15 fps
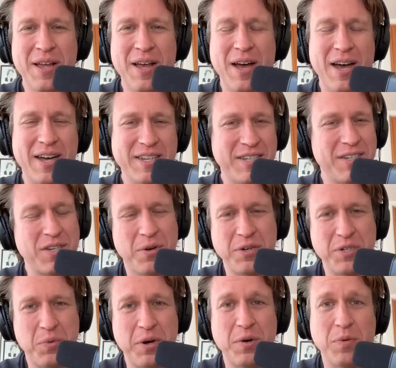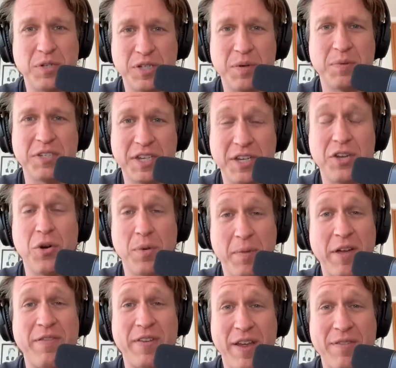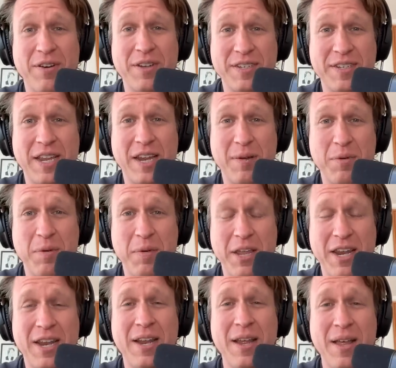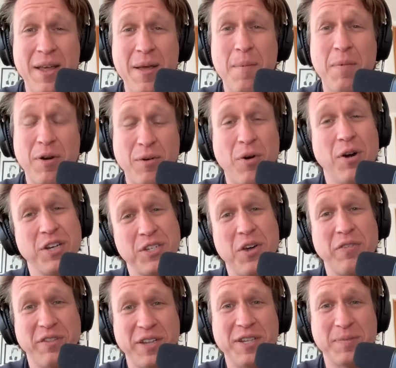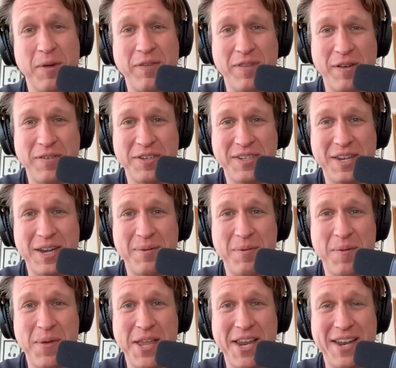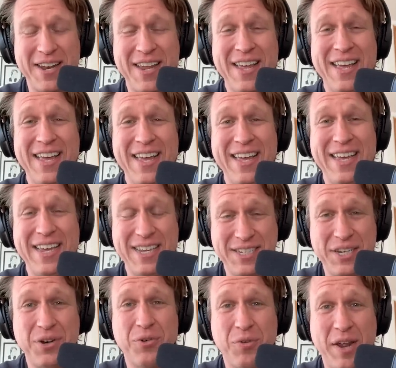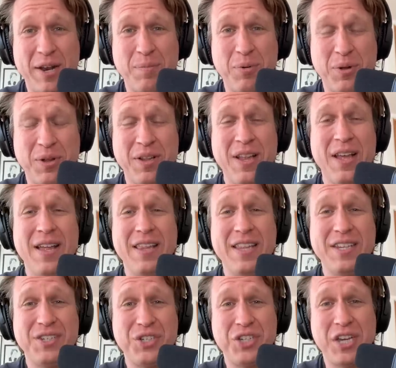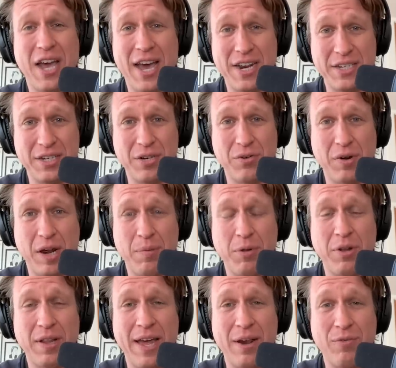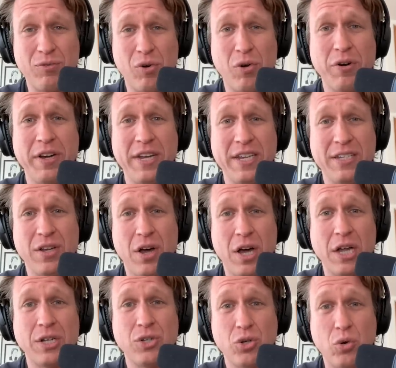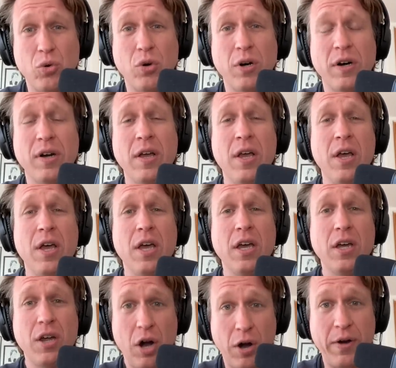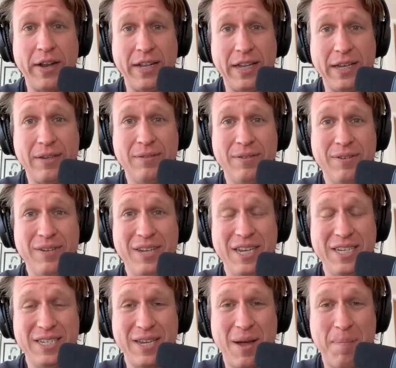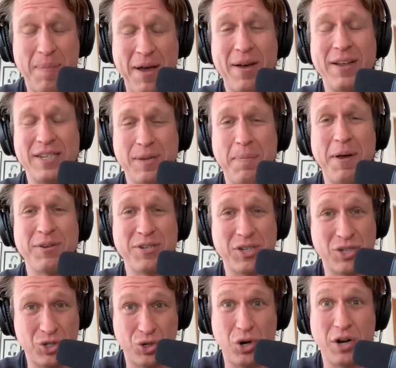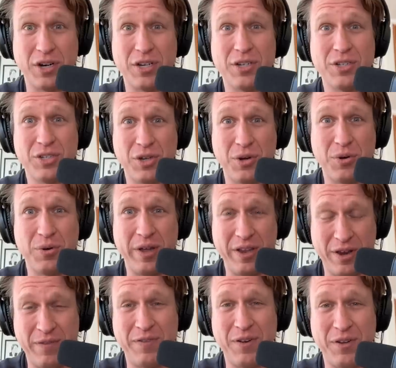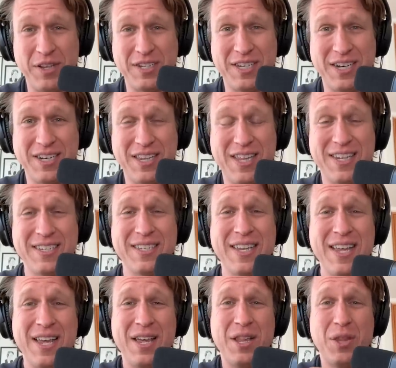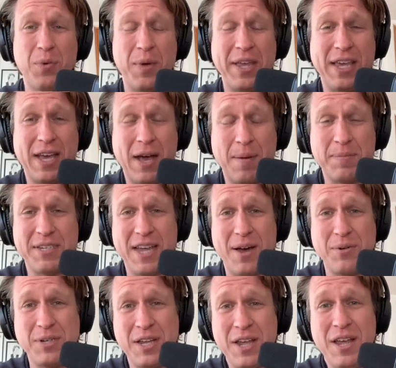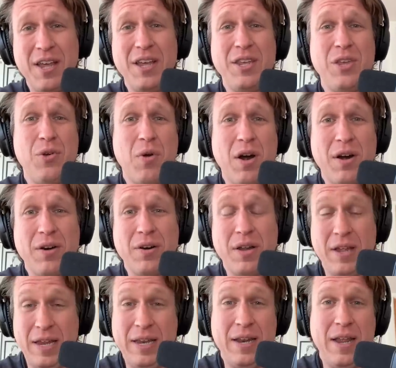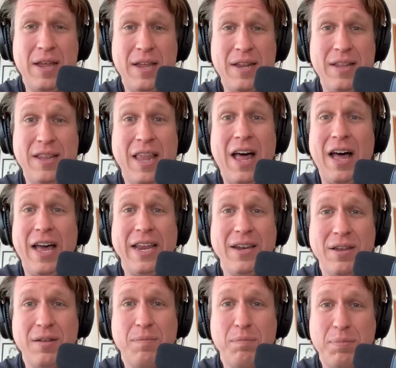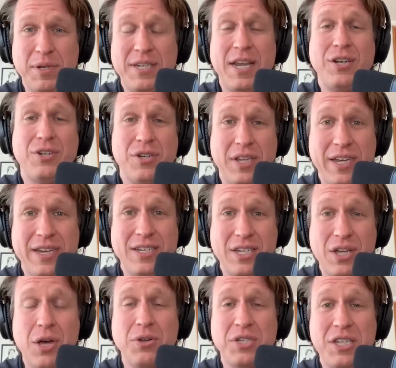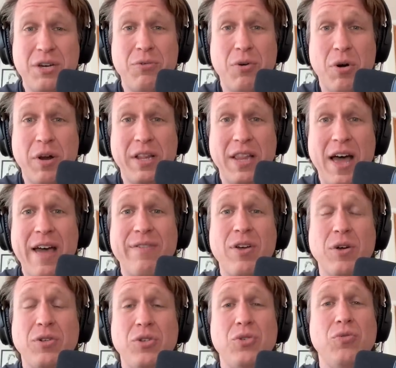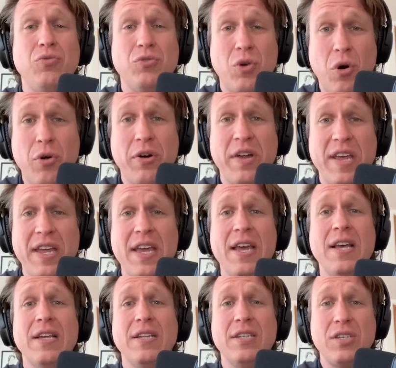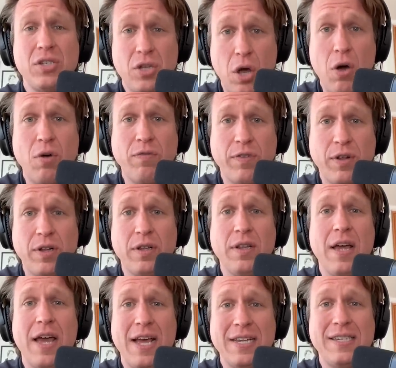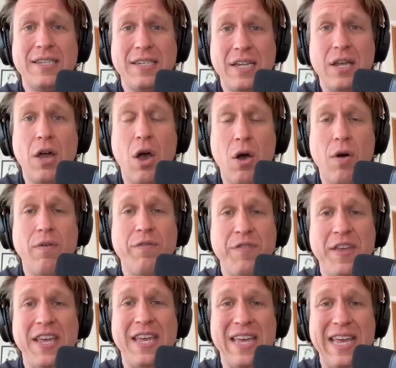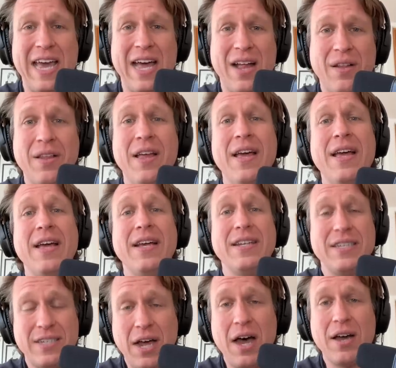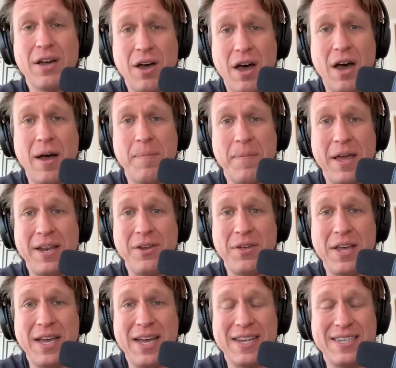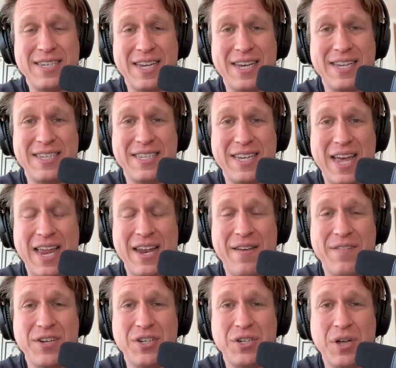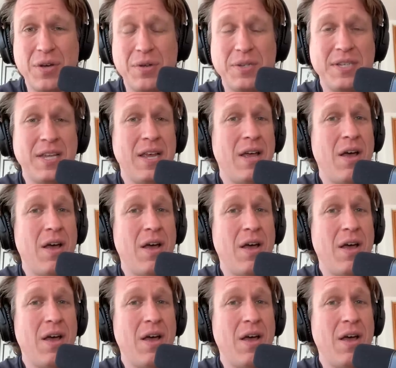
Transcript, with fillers: Because it's always weird when someone's like, you're my favorite stand-up comedian. But Rory Scovel is my favorite stand-up comedian. He's incredible. This chat is incredible. And Rory is on tour currently. It's about to start. So if you're listening to this the week it comes out, you are in line, potentially, to go see Rory live. Go to Rory Scovel, SCOVEL.com, and you can get tickets to any of his shows.